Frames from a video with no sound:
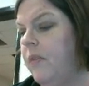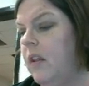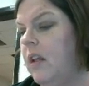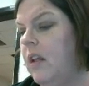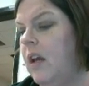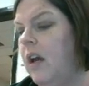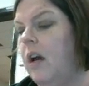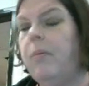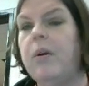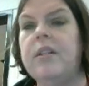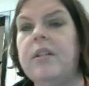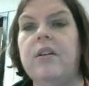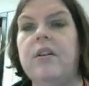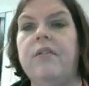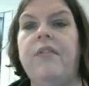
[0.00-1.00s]
Yeah,
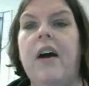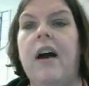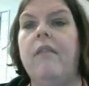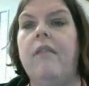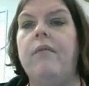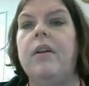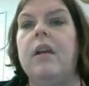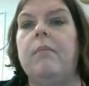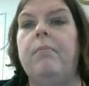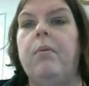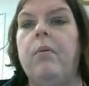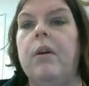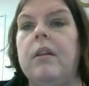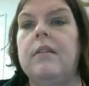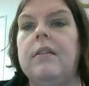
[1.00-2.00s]
0.05, we get
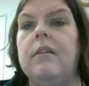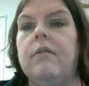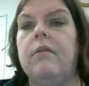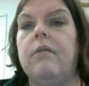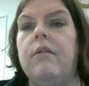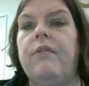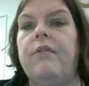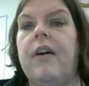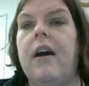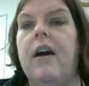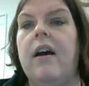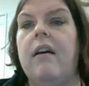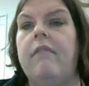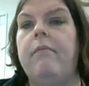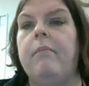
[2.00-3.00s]

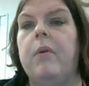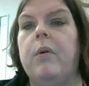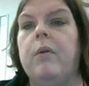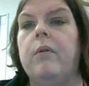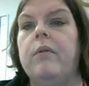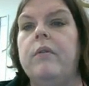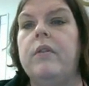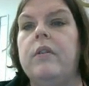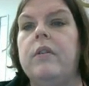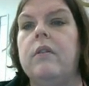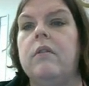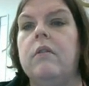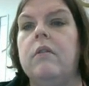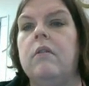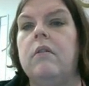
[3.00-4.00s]
0.05
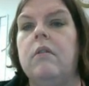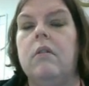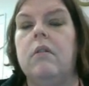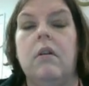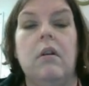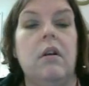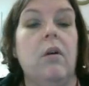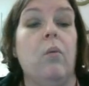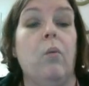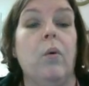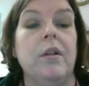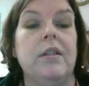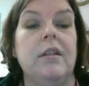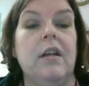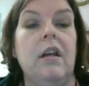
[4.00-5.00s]
moles.
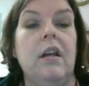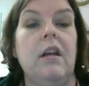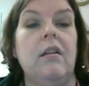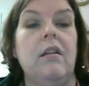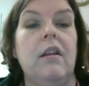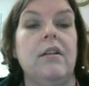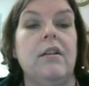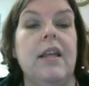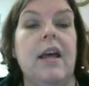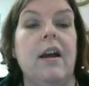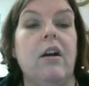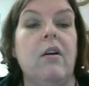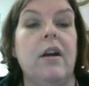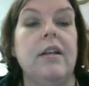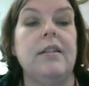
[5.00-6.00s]
Once again, there's
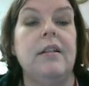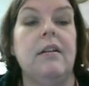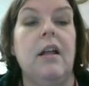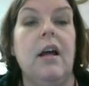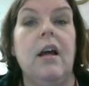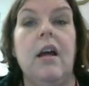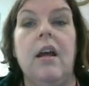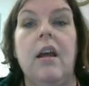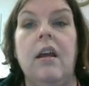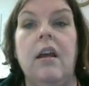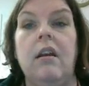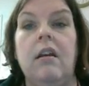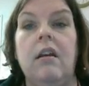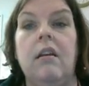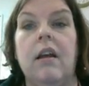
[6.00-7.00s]
that crazy
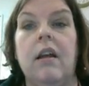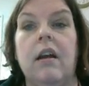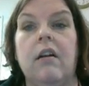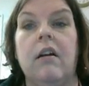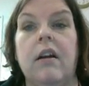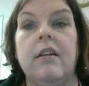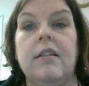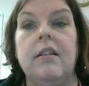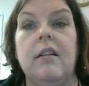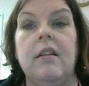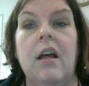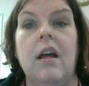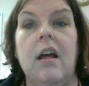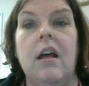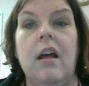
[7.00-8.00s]
line, that crazy
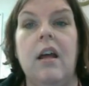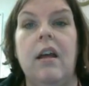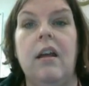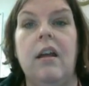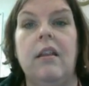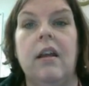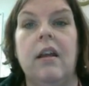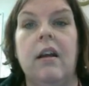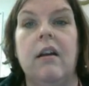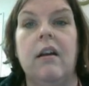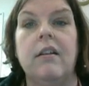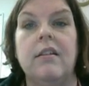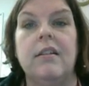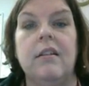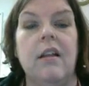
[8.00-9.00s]
line, that
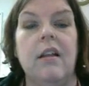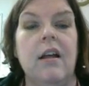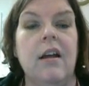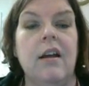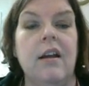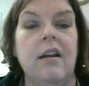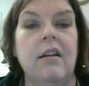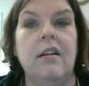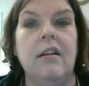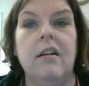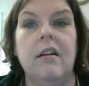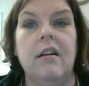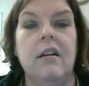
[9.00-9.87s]
crazy line.